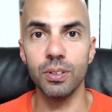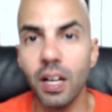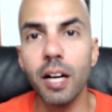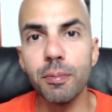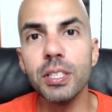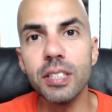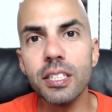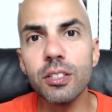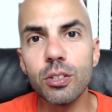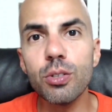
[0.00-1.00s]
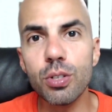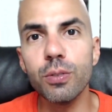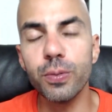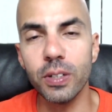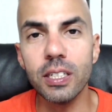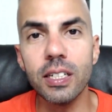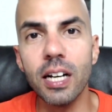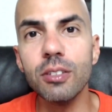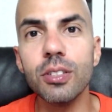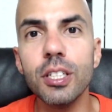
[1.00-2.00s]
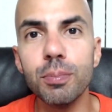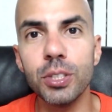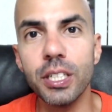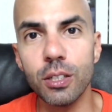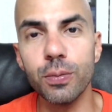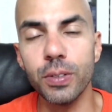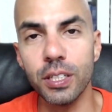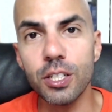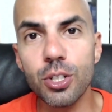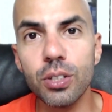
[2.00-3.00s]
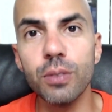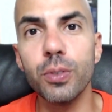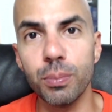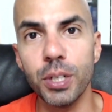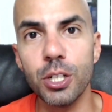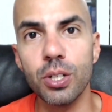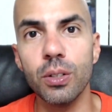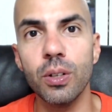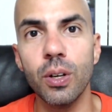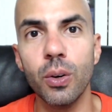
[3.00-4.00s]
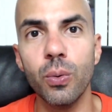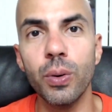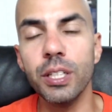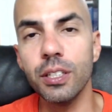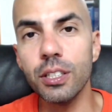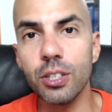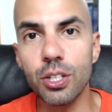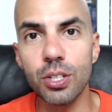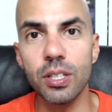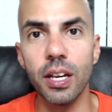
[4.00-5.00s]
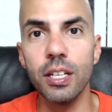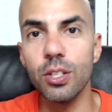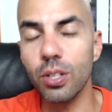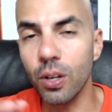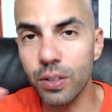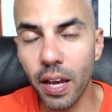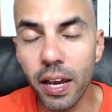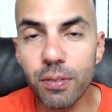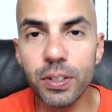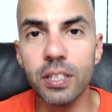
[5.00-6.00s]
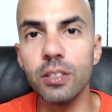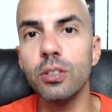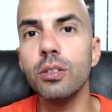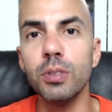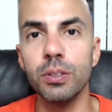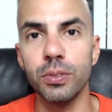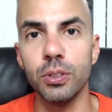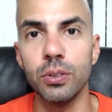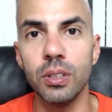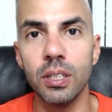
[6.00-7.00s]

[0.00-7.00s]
I've been telling you so far how to keep track of financial information when the interest is on having a global view.